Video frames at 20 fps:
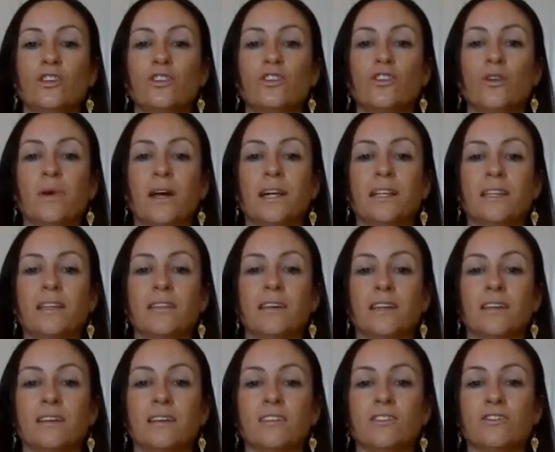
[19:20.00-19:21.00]
your belly
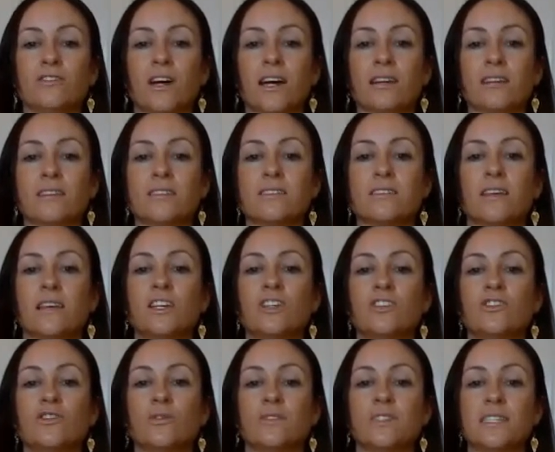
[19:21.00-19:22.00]
then contracts.
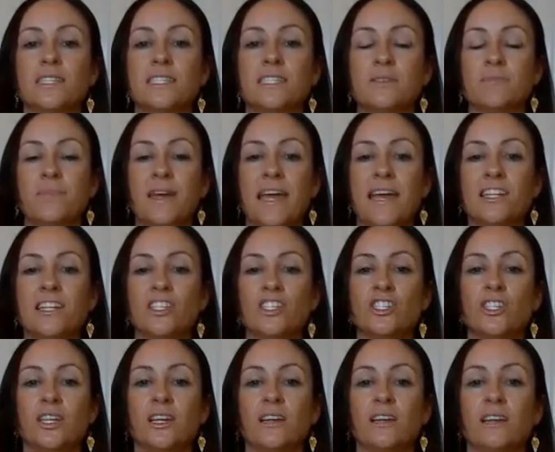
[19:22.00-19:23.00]
So it's
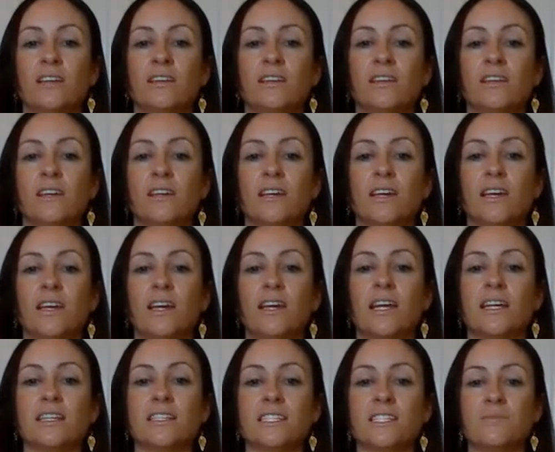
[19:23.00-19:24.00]
expansion
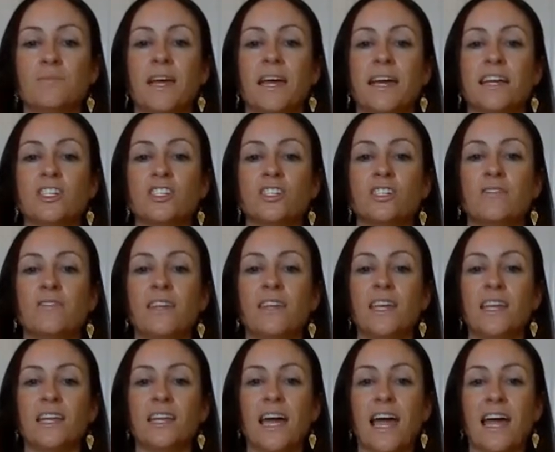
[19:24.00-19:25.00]
in
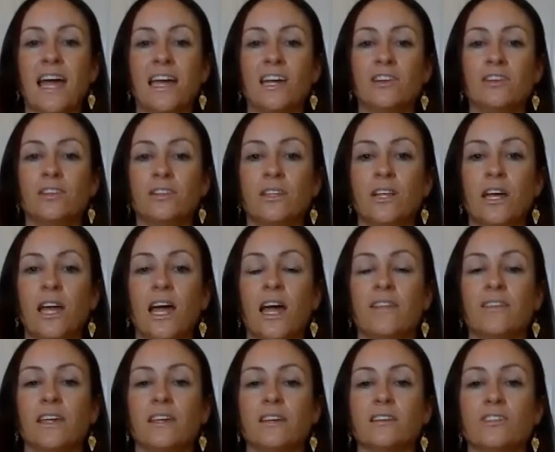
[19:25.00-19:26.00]
the inhale,
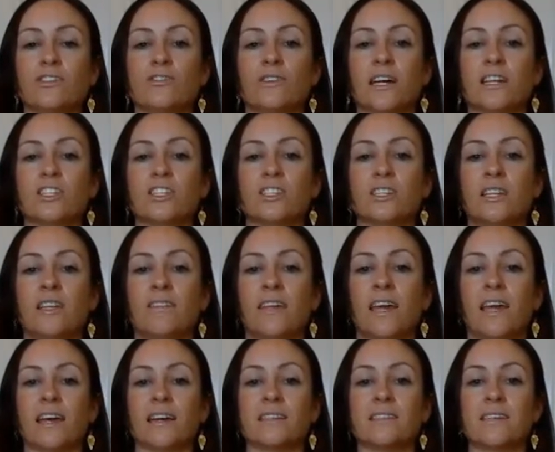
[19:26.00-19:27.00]
and then contraction in
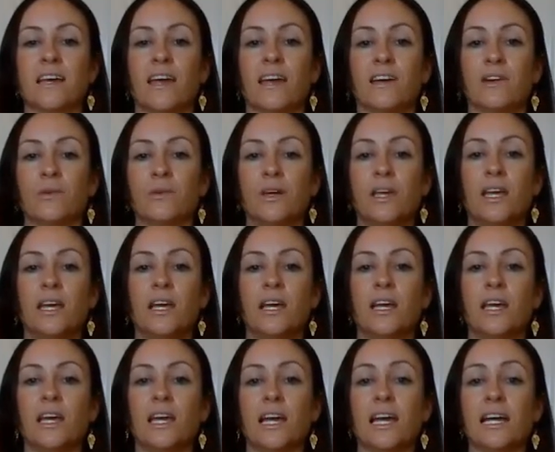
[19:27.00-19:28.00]
the exhale.
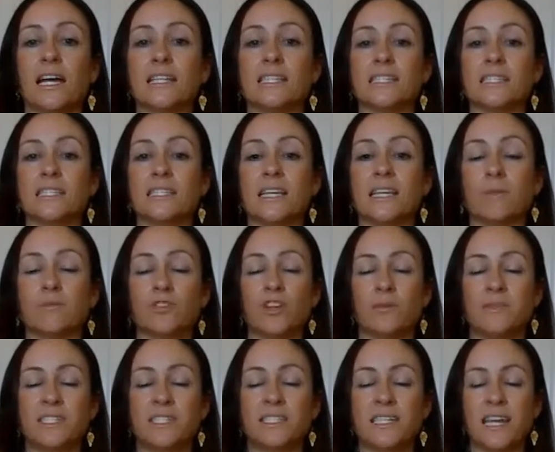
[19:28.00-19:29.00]

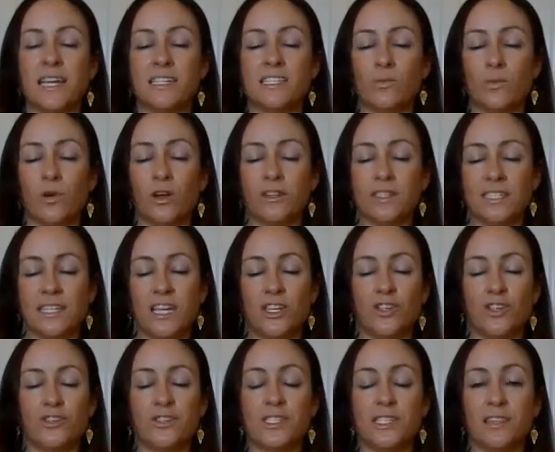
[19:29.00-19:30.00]
Sometimes it takes a while to get
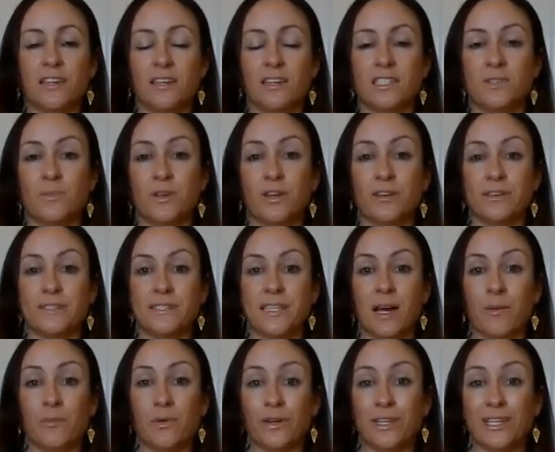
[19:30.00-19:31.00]
used to this because
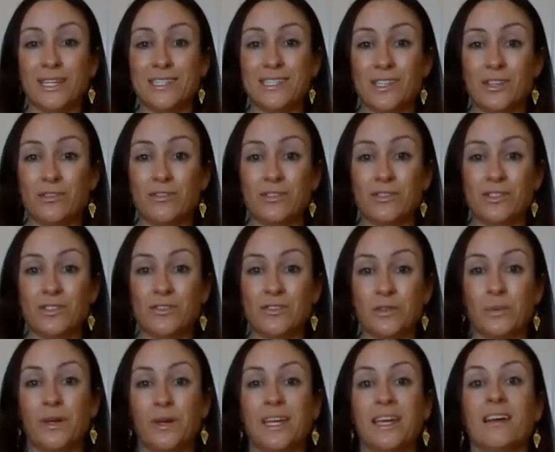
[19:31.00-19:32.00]
our bodies are used to
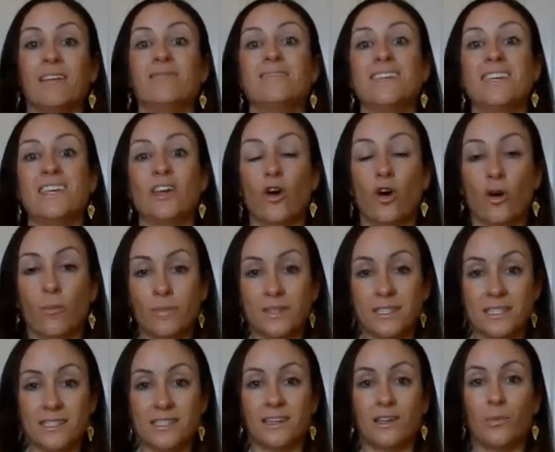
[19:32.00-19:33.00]
doing it the
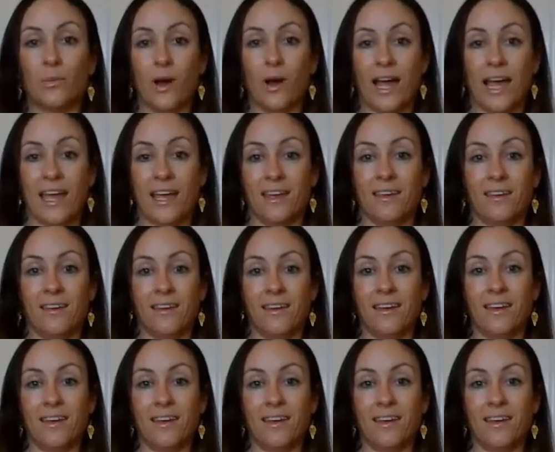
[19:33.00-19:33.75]
opposite way,